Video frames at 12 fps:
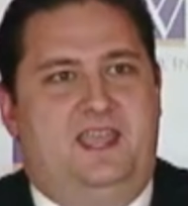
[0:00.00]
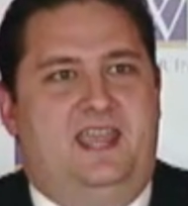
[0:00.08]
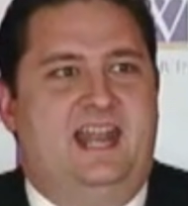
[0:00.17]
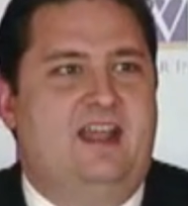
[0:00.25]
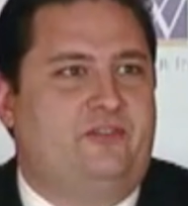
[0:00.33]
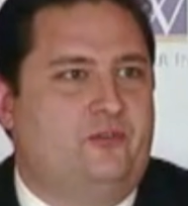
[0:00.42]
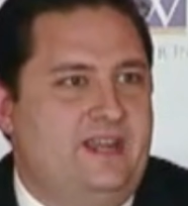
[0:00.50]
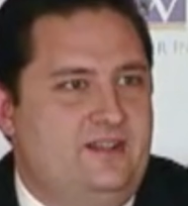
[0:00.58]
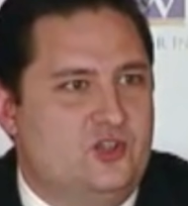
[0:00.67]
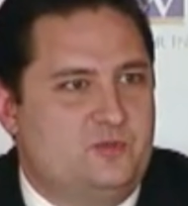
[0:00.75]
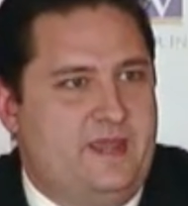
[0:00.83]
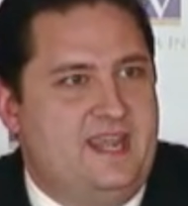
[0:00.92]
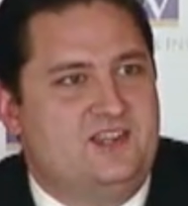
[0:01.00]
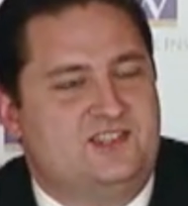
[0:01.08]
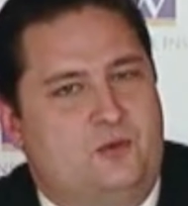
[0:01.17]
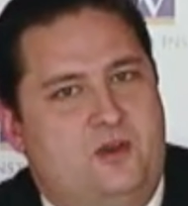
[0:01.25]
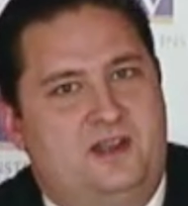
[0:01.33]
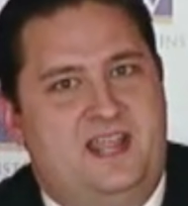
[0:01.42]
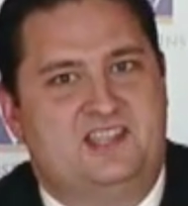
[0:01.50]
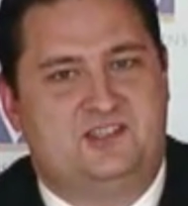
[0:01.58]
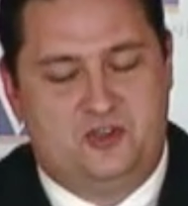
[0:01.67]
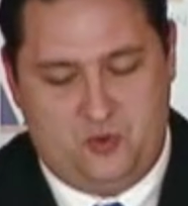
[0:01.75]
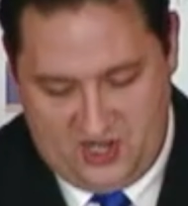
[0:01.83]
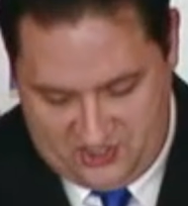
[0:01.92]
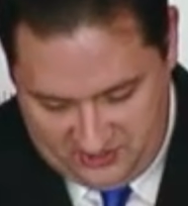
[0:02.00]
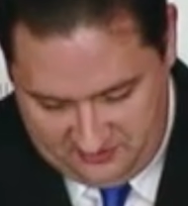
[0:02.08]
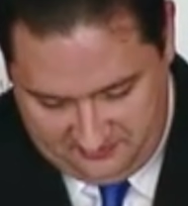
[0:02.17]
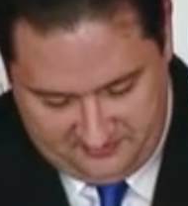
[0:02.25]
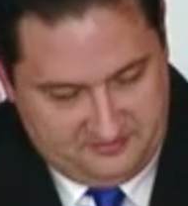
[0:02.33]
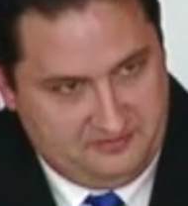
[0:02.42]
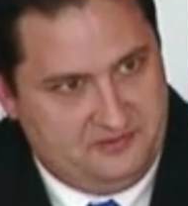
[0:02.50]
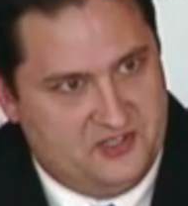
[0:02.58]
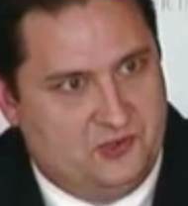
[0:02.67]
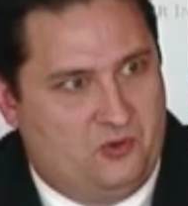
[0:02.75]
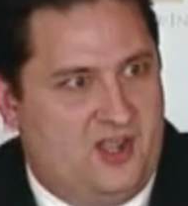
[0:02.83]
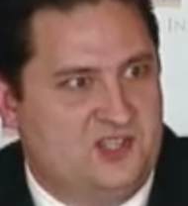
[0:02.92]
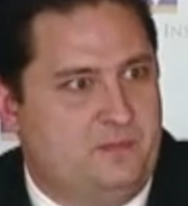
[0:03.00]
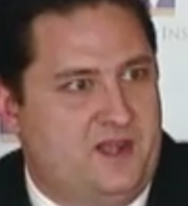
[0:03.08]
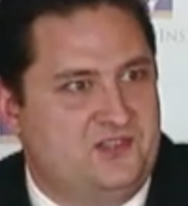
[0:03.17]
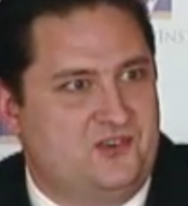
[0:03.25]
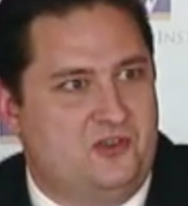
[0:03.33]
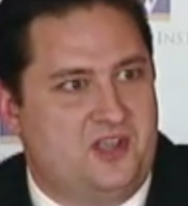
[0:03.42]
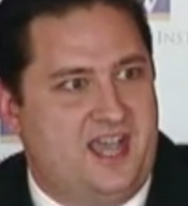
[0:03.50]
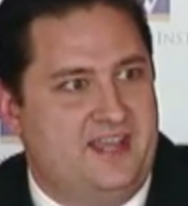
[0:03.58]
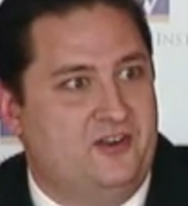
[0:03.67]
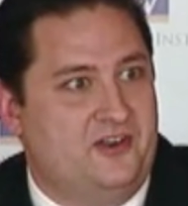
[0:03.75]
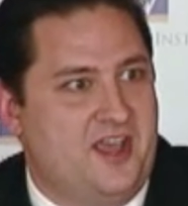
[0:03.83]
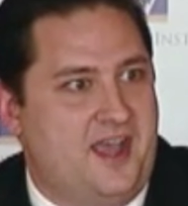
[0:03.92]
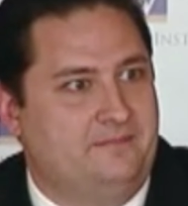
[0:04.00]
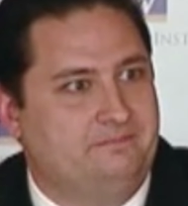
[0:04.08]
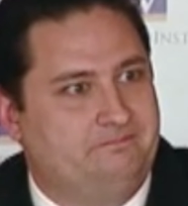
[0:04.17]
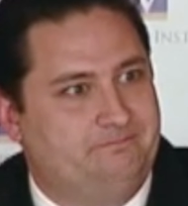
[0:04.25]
And after reading those pages, I want to ask you a question. Does Iran sponsor al-Qaeda or not?